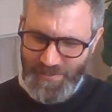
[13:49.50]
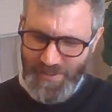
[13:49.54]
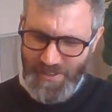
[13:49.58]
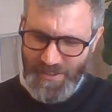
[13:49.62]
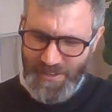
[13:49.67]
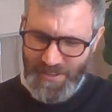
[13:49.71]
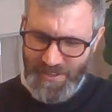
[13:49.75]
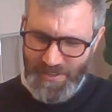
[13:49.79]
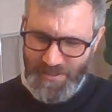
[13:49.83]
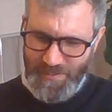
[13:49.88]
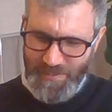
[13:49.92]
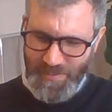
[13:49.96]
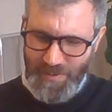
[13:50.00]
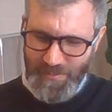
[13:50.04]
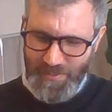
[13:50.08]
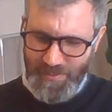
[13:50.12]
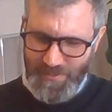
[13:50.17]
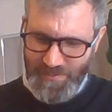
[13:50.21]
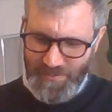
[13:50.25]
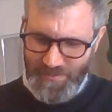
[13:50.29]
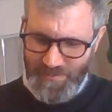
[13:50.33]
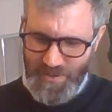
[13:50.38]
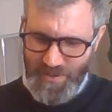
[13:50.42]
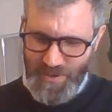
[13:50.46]
Yeah, probably
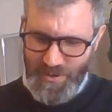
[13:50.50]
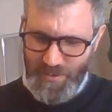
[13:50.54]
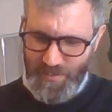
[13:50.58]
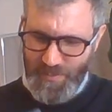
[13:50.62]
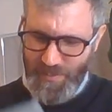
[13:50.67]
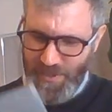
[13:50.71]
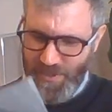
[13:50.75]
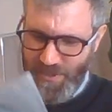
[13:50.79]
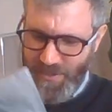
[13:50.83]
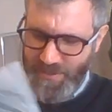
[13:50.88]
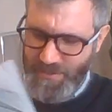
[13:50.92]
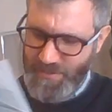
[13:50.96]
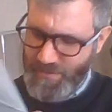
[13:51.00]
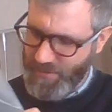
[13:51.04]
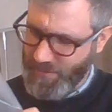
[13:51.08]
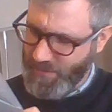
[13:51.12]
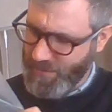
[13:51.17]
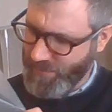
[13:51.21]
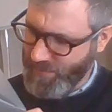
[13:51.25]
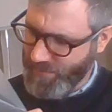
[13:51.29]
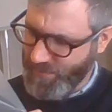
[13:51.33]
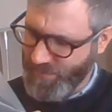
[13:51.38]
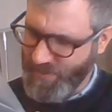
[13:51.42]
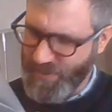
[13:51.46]
near mint
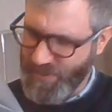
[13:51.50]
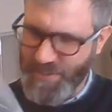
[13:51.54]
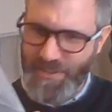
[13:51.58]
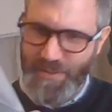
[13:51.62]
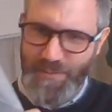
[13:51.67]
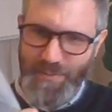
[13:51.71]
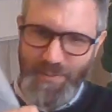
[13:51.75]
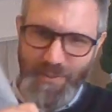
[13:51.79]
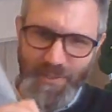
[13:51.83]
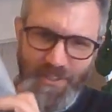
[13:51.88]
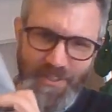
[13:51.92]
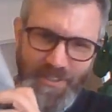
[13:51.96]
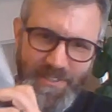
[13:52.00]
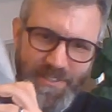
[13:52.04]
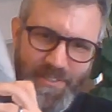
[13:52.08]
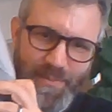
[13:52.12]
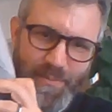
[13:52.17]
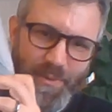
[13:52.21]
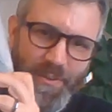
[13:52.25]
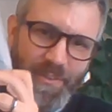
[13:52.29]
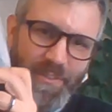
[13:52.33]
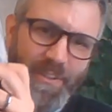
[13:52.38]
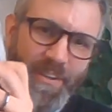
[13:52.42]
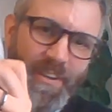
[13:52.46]
or PG Plus,
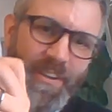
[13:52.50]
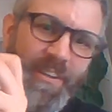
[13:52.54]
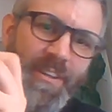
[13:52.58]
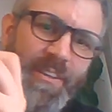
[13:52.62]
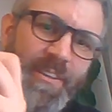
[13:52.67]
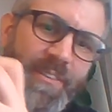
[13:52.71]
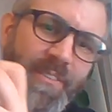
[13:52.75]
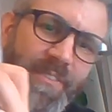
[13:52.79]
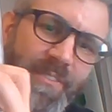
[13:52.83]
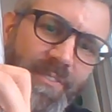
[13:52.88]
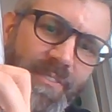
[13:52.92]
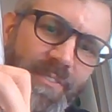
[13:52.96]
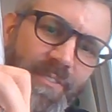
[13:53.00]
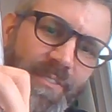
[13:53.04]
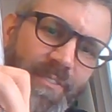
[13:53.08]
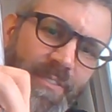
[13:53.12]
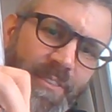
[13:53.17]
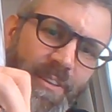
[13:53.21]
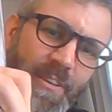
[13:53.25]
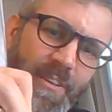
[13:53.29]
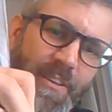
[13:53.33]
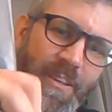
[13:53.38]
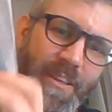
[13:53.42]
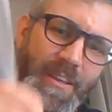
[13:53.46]
somewhere in there.
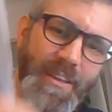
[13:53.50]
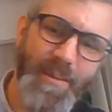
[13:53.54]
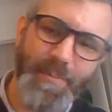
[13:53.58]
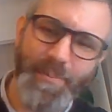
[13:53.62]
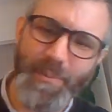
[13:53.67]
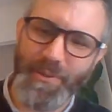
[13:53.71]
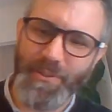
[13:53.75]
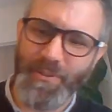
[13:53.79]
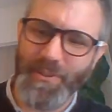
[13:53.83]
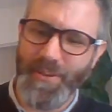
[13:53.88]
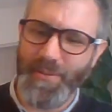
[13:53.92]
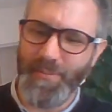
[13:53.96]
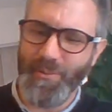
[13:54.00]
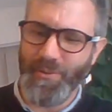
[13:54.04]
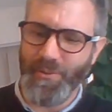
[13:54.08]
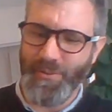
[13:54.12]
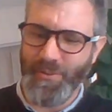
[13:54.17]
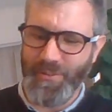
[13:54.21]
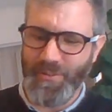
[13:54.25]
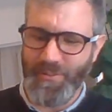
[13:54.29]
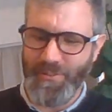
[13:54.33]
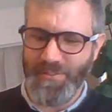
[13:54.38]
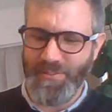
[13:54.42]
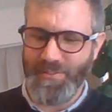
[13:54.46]
Epic
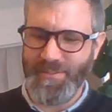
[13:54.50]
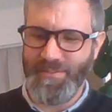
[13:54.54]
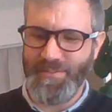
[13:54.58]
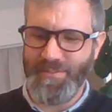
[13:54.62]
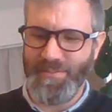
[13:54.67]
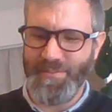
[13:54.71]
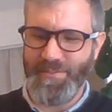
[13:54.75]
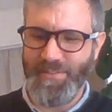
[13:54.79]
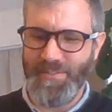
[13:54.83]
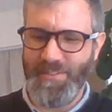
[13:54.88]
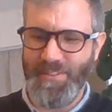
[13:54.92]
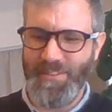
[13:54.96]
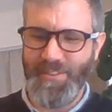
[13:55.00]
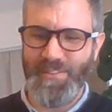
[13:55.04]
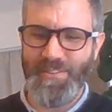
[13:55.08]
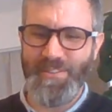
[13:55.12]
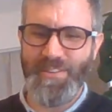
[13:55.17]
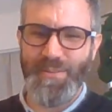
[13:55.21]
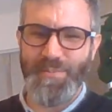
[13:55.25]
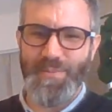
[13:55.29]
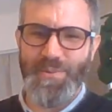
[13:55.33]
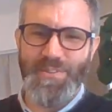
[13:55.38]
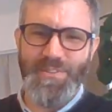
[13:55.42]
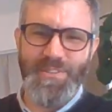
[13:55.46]
label,
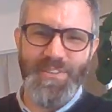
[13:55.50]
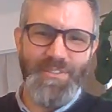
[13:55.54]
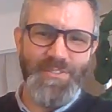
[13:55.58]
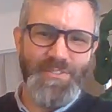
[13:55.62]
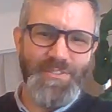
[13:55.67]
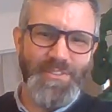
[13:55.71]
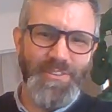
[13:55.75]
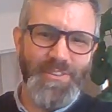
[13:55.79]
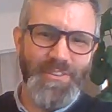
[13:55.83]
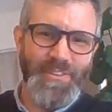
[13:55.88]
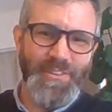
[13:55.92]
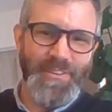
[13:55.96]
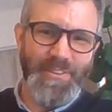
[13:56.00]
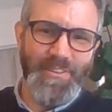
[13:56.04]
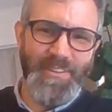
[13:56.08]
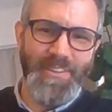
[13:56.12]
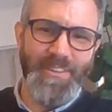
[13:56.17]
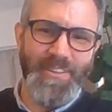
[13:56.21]
Japanese insert,